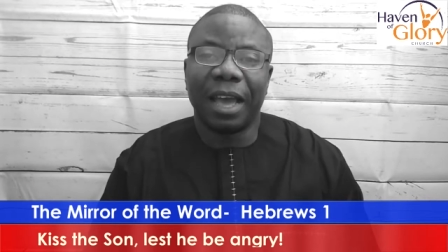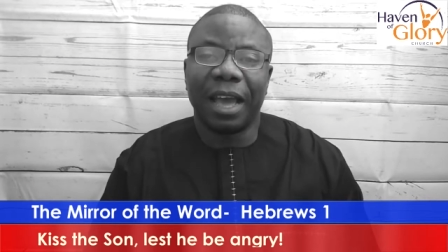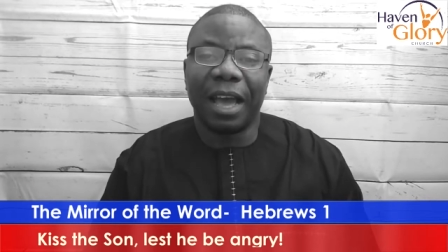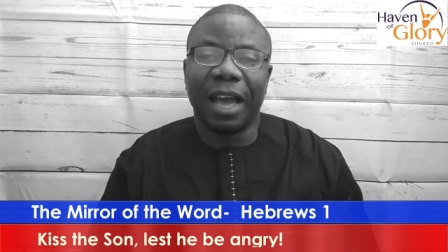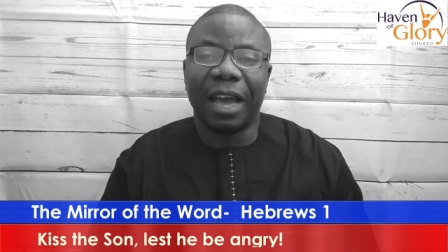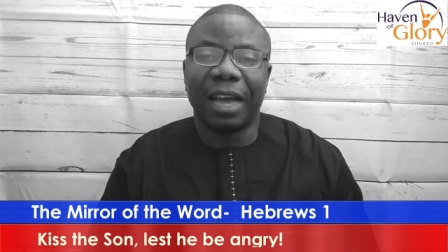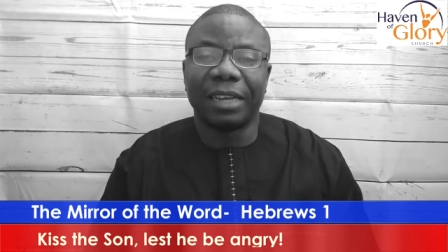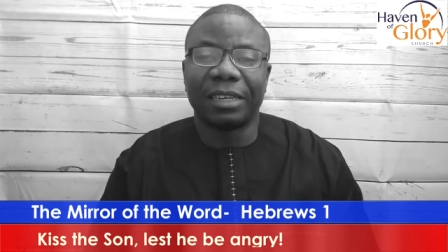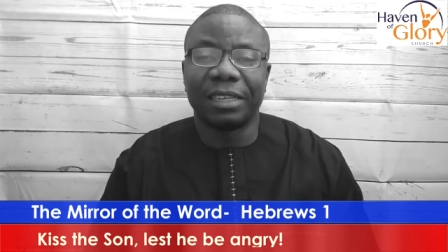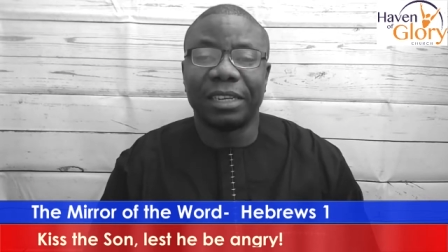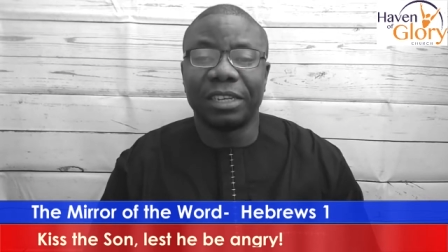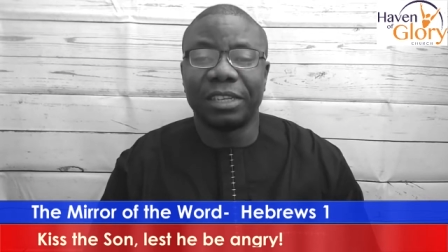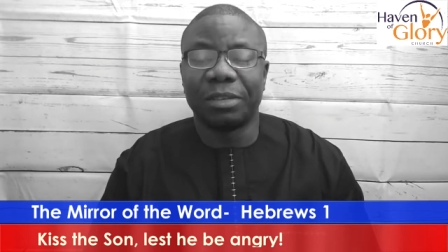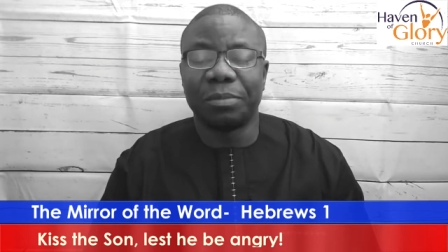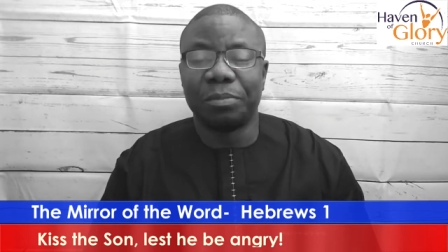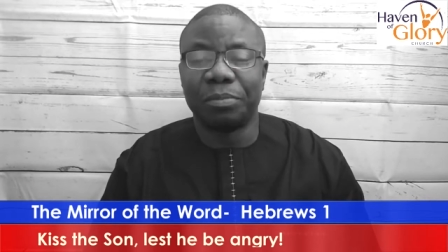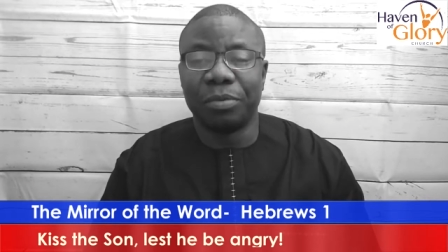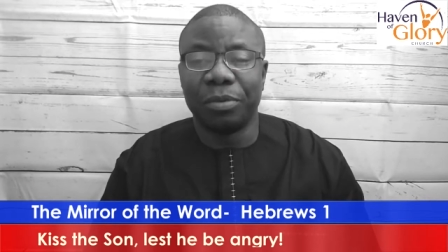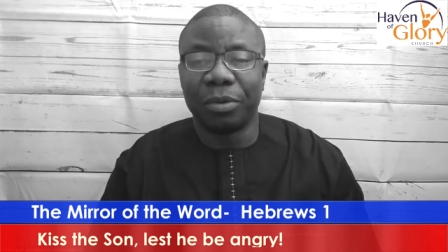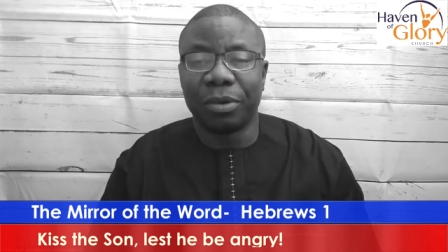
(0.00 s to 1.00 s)
Uh, this
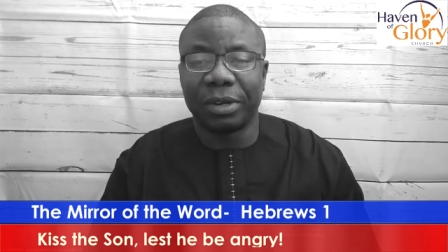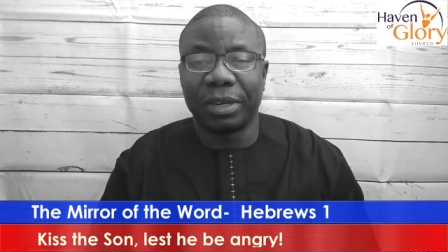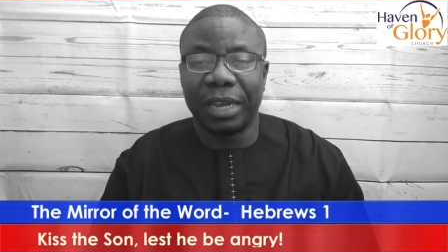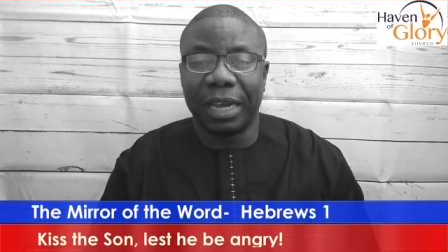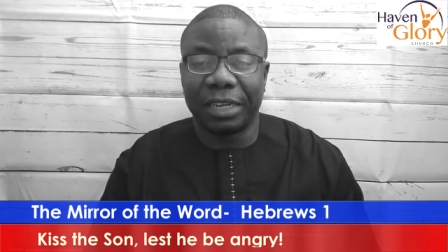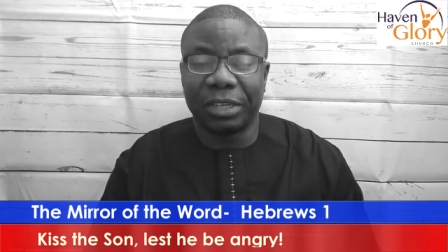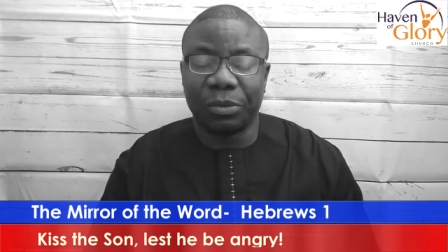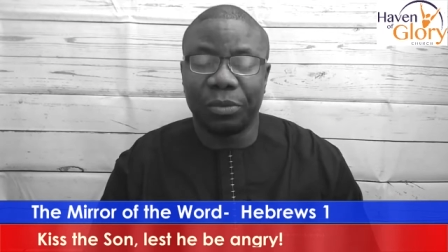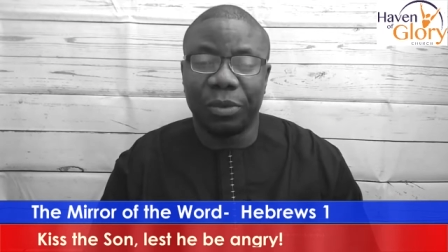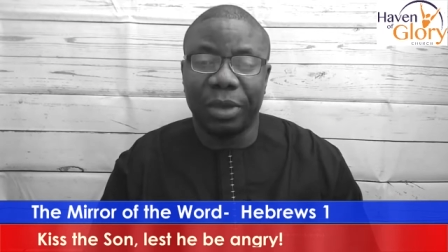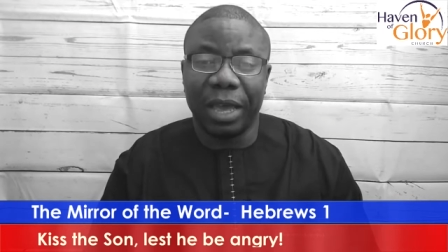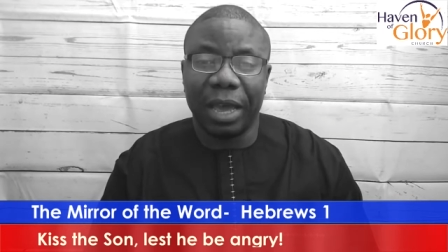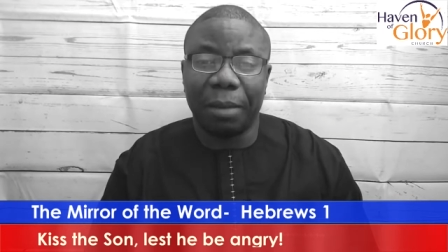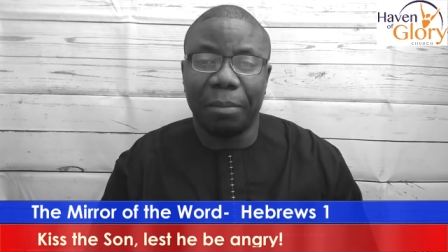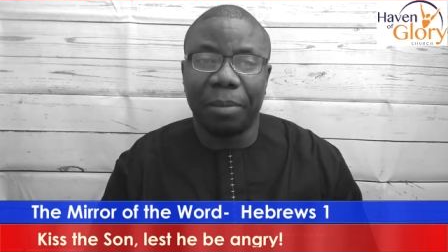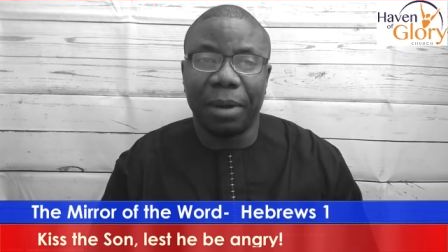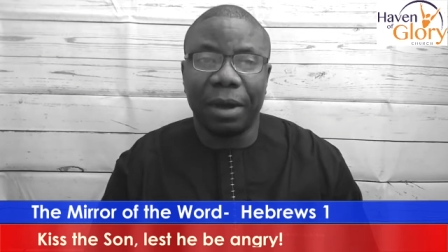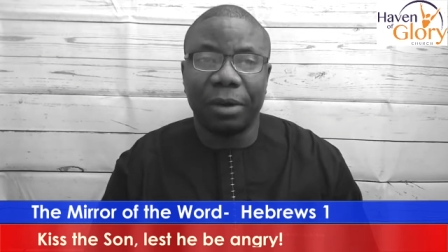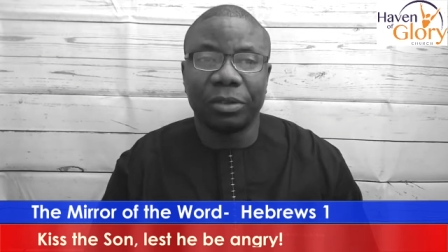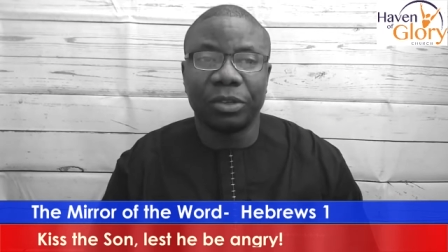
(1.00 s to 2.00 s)
book that we are
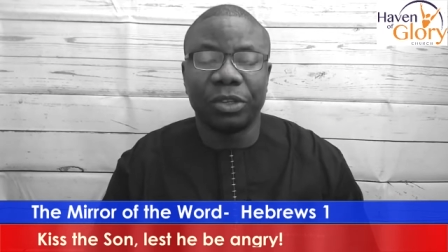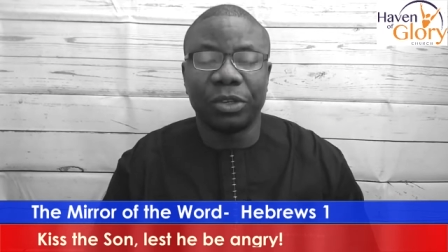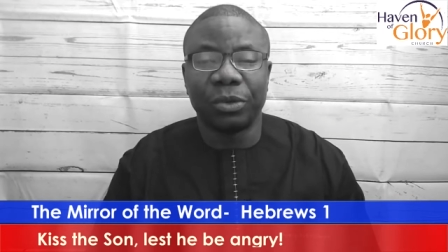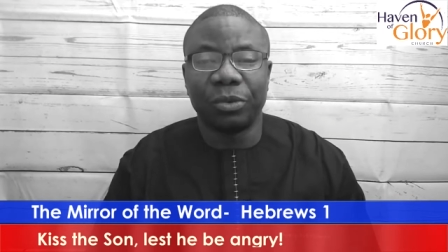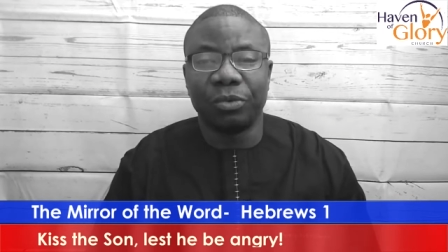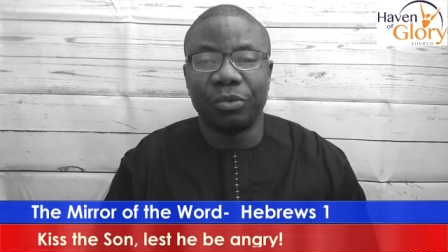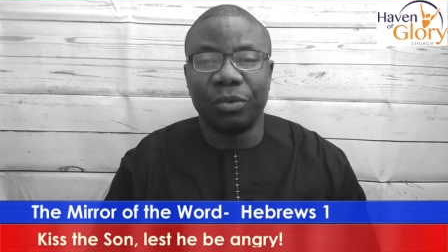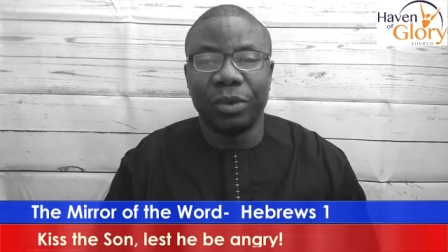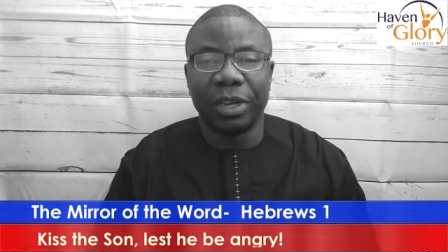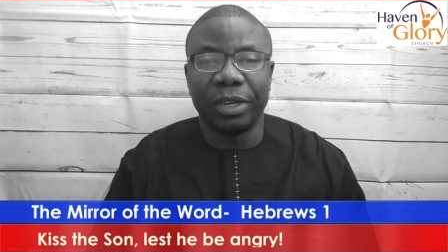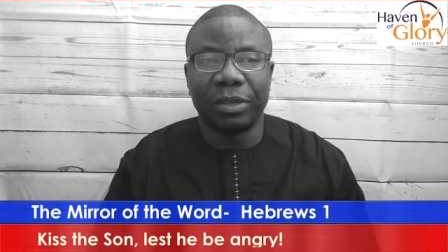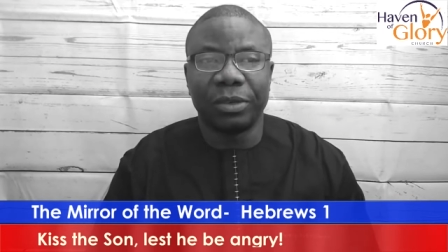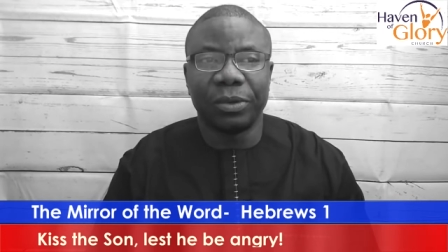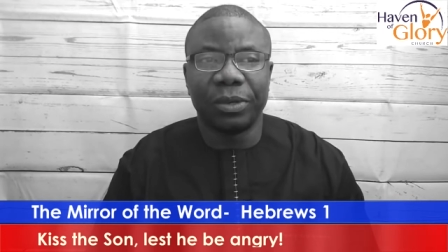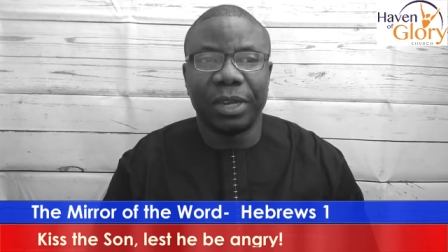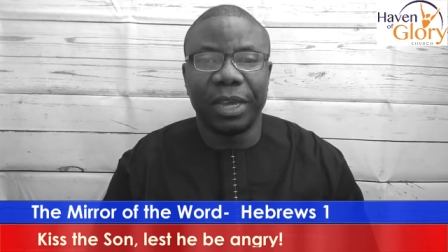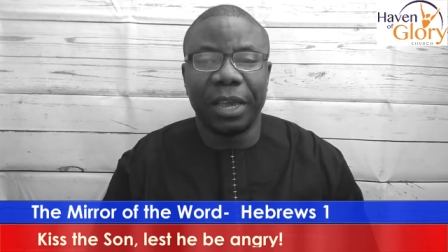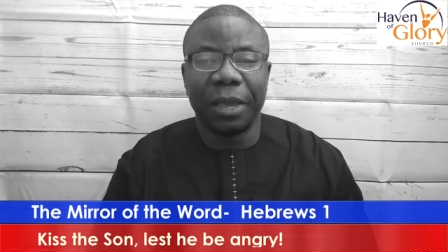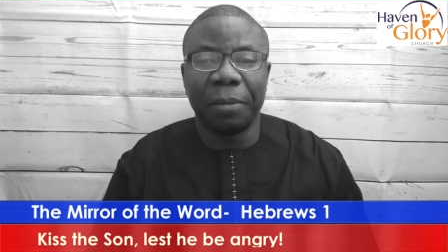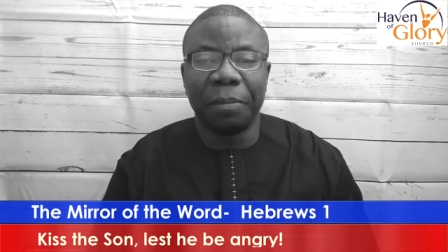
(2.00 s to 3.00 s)
about to read
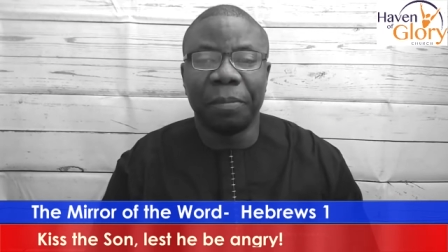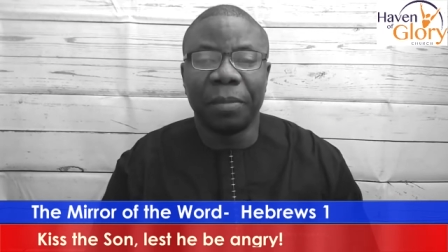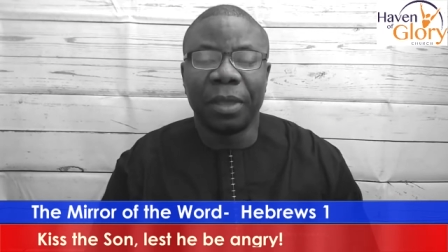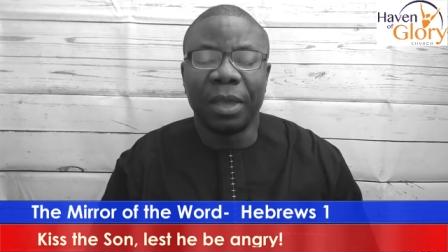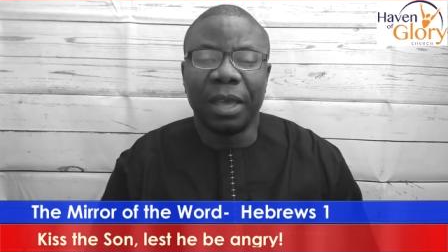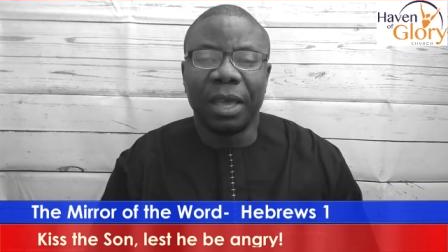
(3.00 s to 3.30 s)
today,